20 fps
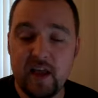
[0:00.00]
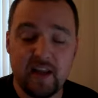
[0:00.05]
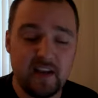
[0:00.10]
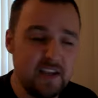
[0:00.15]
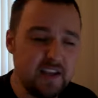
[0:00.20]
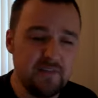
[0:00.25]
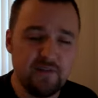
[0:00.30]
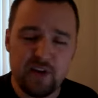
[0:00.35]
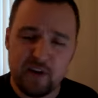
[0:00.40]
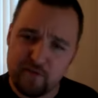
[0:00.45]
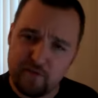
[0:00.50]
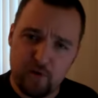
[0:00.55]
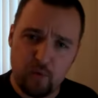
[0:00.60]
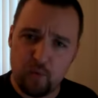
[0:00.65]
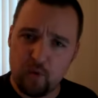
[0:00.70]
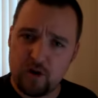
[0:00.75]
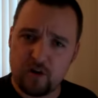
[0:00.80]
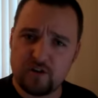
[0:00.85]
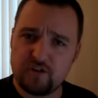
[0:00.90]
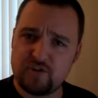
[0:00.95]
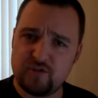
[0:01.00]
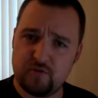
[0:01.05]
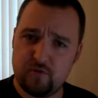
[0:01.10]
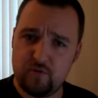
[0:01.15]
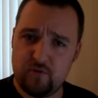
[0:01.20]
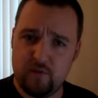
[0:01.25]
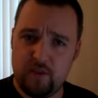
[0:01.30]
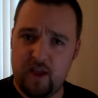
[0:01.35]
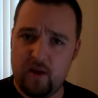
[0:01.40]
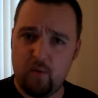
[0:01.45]
And even if it works
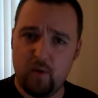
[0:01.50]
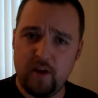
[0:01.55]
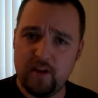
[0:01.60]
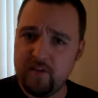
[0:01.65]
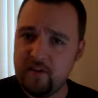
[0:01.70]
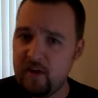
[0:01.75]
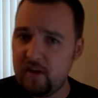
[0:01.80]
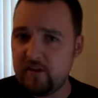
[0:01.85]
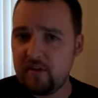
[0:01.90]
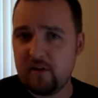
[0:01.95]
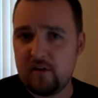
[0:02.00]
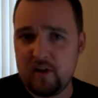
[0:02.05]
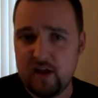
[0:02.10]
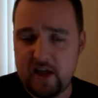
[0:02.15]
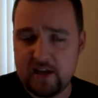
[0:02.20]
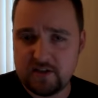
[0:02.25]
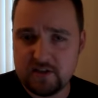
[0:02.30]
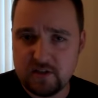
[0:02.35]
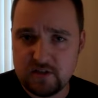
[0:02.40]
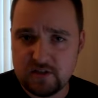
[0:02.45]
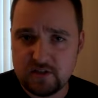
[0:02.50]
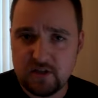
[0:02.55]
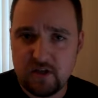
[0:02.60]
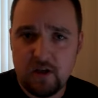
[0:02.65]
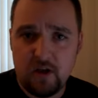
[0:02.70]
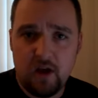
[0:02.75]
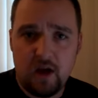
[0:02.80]
that way in the other classes,